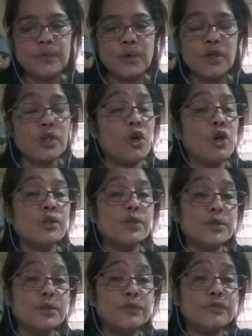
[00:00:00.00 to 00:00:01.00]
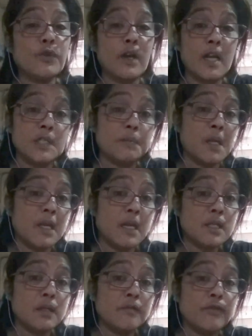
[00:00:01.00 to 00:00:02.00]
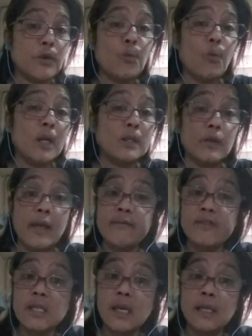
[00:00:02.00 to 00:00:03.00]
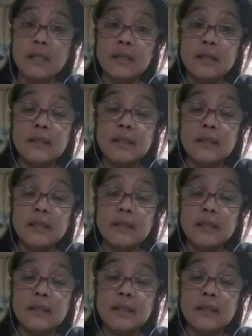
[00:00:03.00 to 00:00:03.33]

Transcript: or call you for explanation for what you had said?